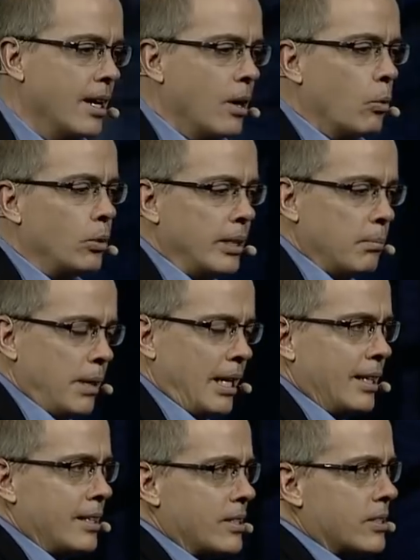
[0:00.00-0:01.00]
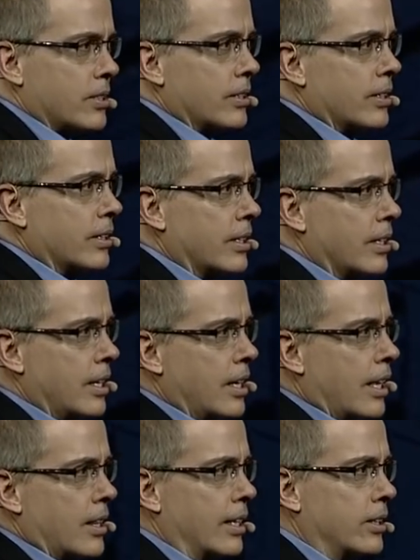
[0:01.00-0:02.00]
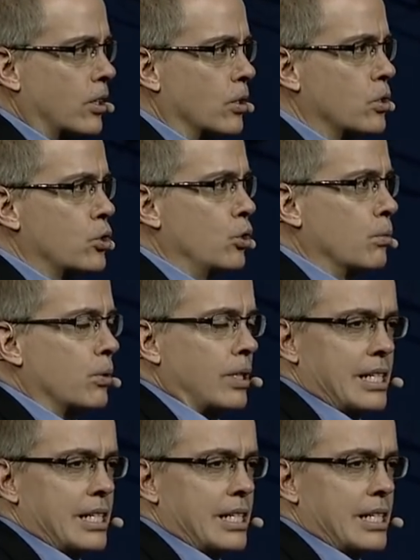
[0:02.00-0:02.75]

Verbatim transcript: Well, it means that the consumer